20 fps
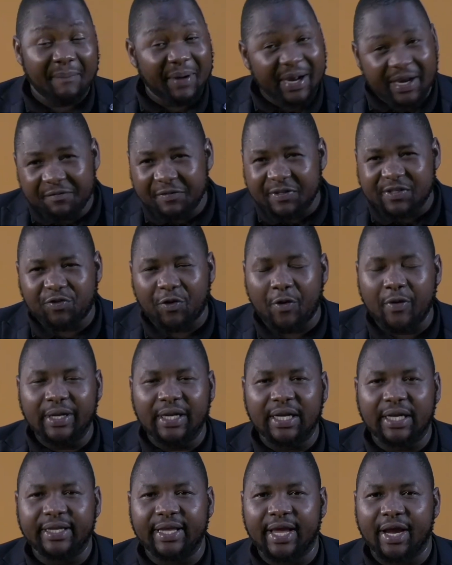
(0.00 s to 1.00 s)
believe it's very
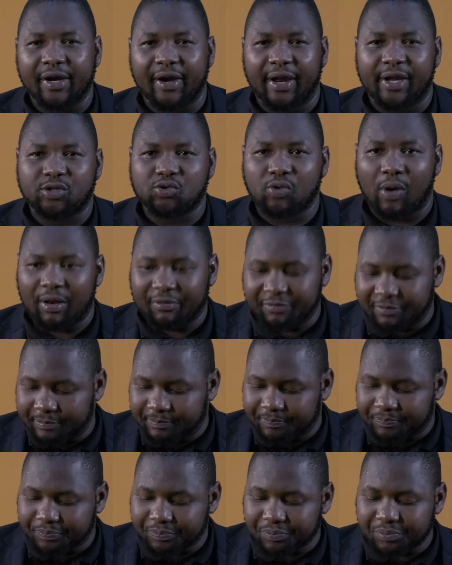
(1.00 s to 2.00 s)
clear, grade 12.
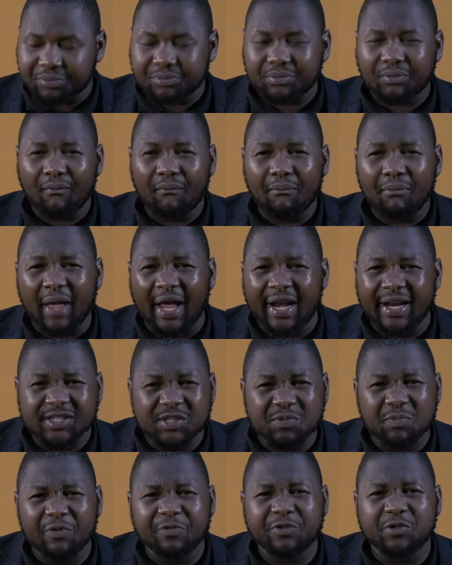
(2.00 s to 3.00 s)

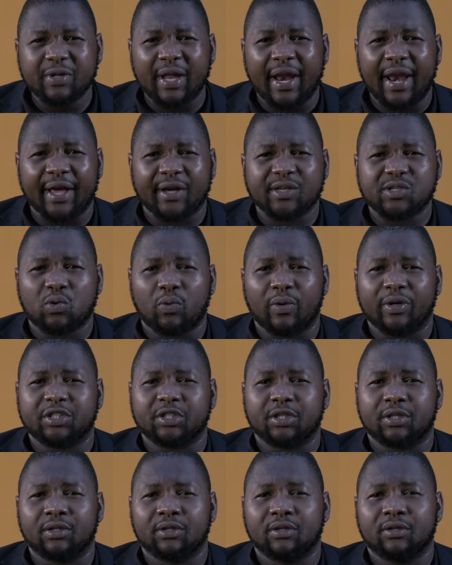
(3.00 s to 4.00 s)
Let's move to the next
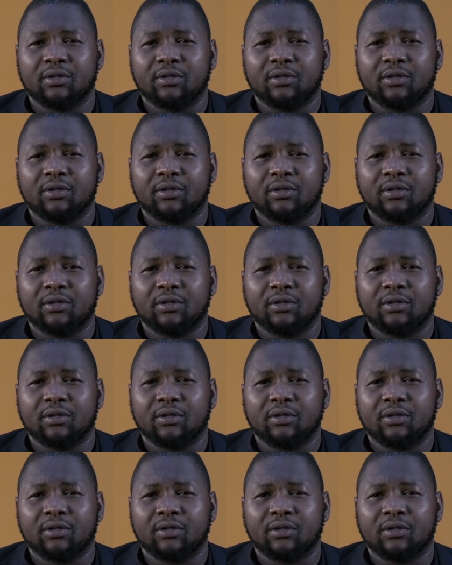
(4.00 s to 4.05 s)
question.